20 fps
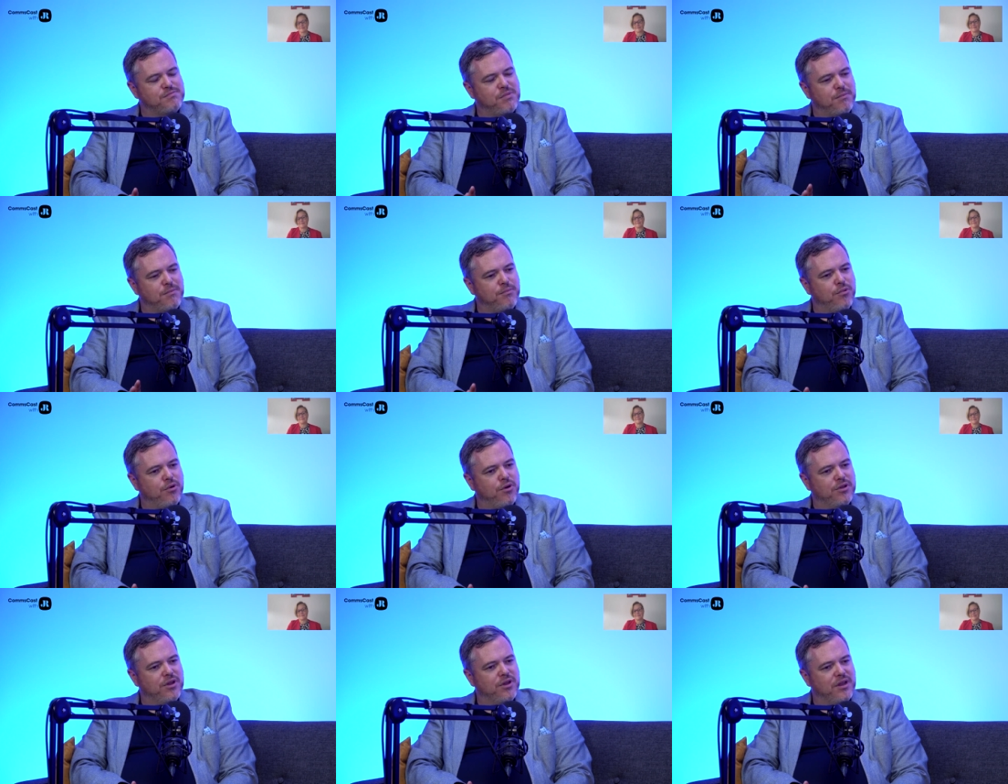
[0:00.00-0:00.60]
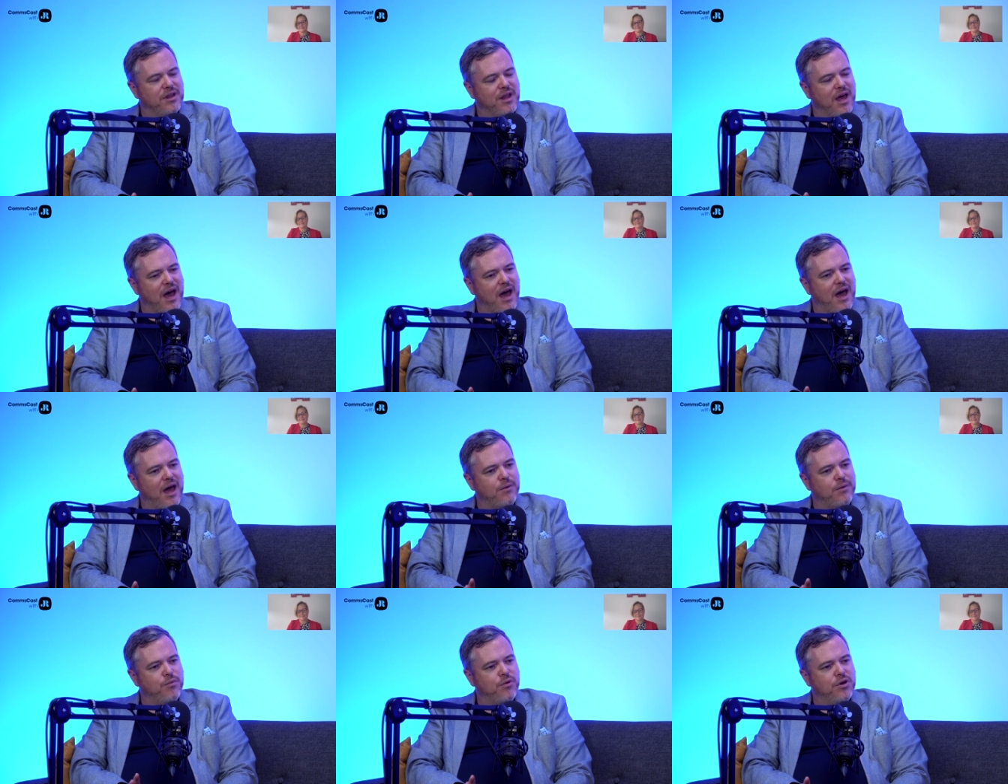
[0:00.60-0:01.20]
but more than
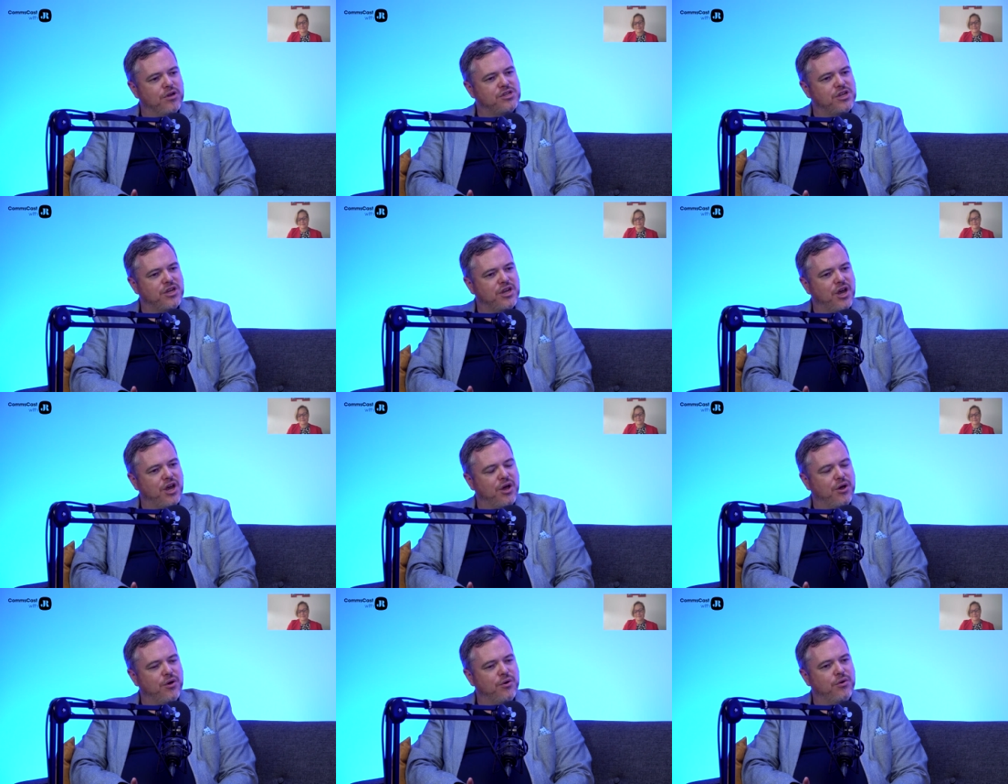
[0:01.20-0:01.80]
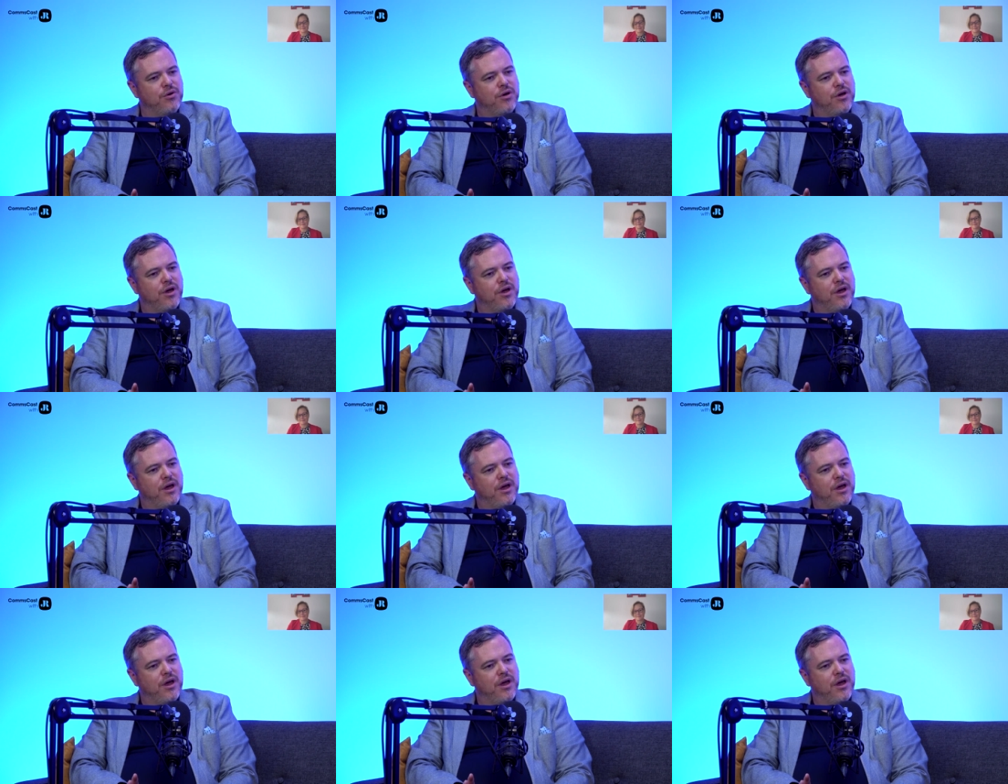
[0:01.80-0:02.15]
that, I'd want to know